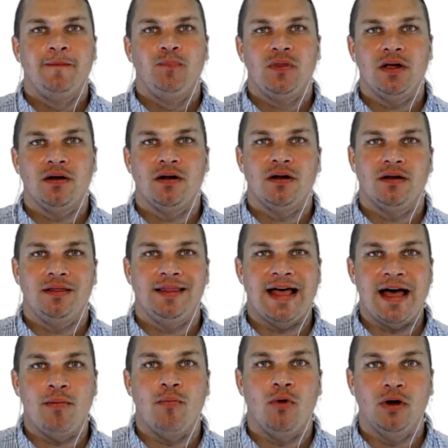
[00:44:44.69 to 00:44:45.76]
there are a
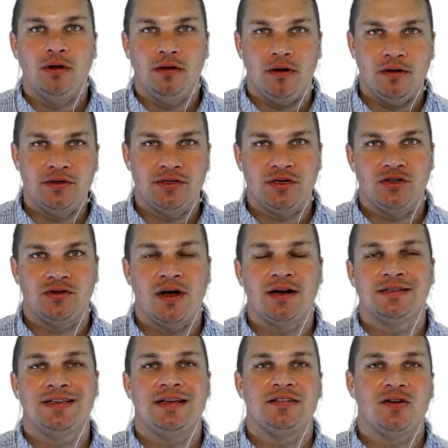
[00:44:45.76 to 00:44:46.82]
lot more loads and
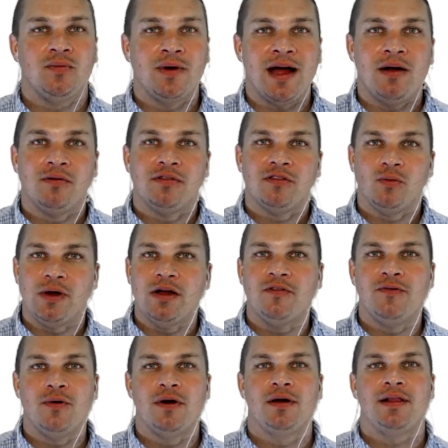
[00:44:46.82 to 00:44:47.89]
trucks, is around 3 or
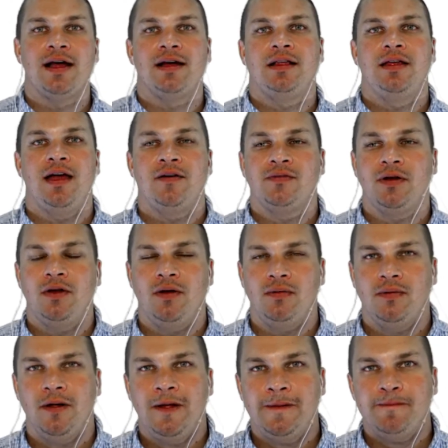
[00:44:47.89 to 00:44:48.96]
4 o'clock in the afternoon,
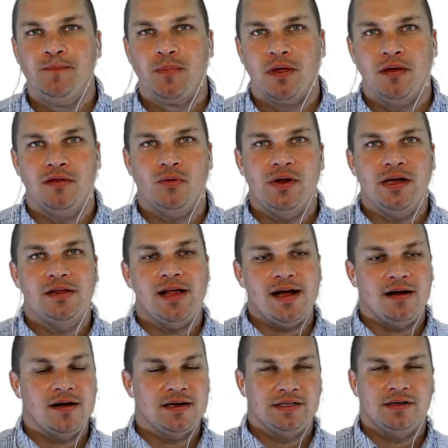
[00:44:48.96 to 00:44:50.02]
and 3
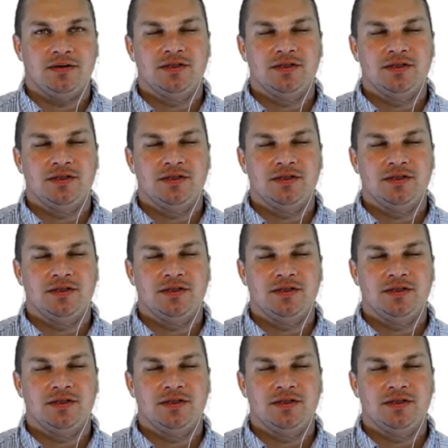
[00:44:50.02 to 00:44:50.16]
o'clock hustle.